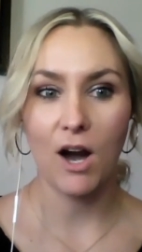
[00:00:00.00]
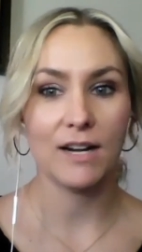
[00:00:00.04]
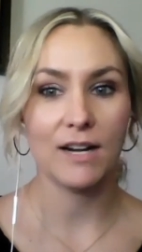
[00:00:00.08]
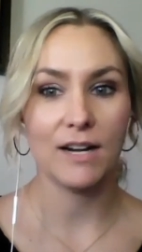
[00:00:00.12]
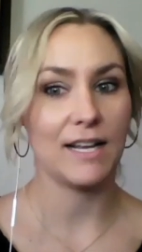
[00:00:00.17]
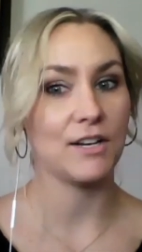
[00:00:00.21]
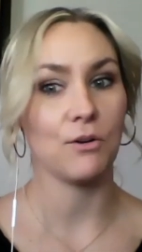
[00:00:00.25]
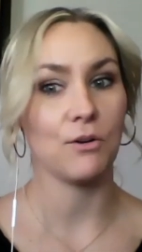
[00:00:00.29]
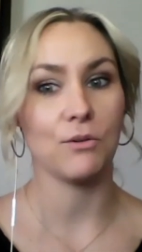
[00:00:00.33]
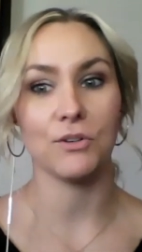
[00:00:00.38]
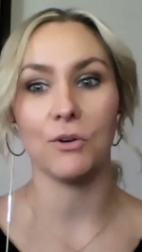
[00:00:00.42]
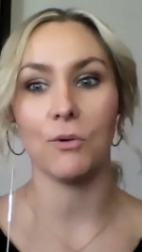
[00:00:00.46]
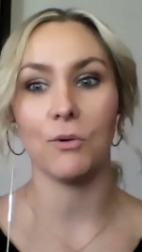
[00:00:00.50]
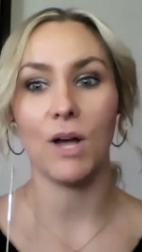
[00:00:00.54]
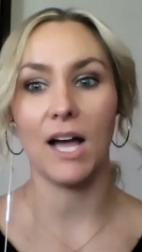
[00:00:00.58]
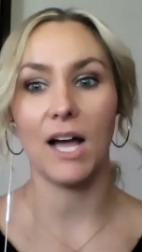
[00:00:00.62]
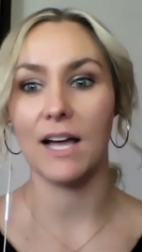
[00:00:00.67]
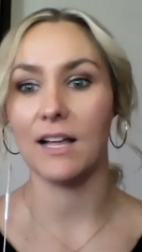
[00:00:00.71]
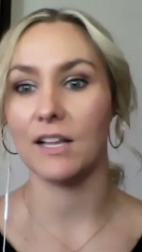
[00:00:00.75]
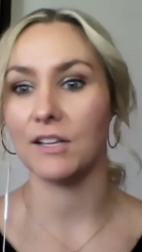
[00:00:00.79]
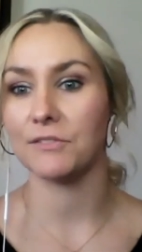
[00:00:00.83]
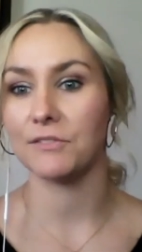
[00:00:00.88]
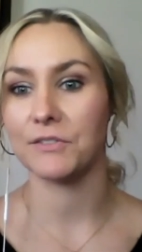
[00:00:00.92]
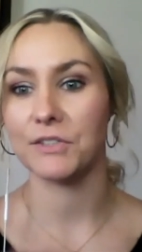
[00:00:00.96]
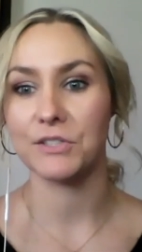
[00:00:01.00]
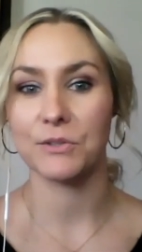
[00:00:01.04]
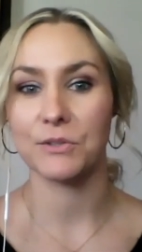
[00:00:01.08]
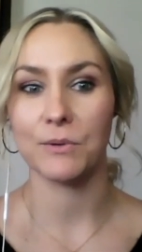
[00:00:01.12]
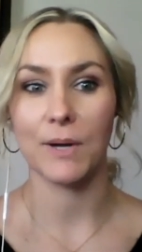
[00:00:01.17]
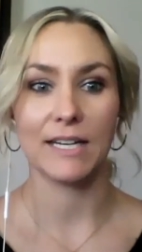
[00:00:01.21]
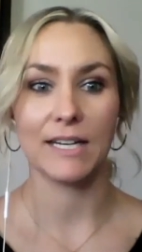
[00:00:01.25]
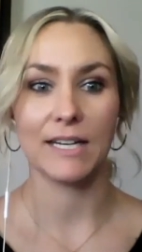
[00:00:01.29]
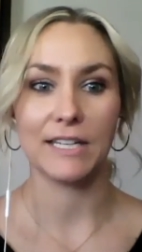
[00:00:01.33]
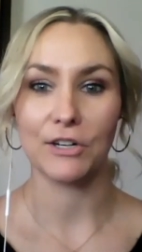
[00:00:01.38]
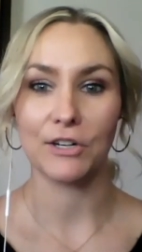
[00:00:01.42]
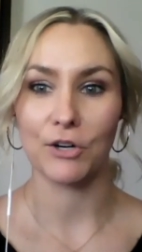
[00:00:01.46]
And I don't know, Kyle, if you do
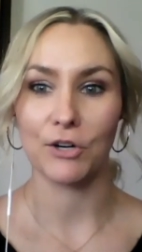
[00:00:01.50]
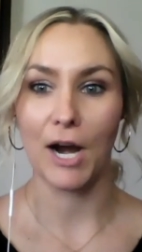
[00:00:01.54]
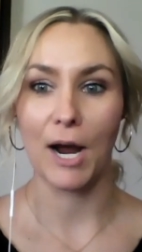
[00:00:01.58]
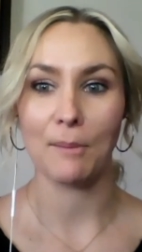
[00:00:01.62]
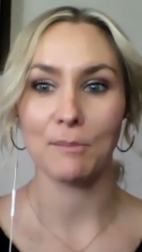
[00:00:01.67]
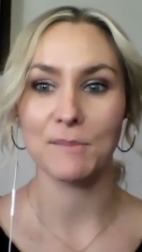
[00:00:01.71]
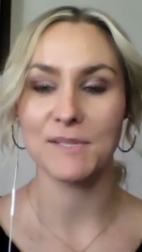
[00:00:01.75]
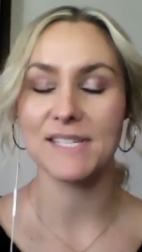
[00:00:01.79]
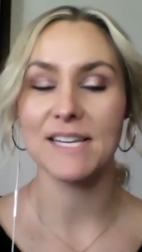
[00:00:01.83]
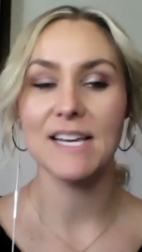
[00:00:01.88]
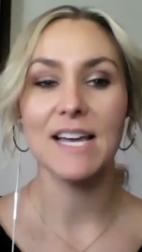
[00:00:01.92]
Enneagrams.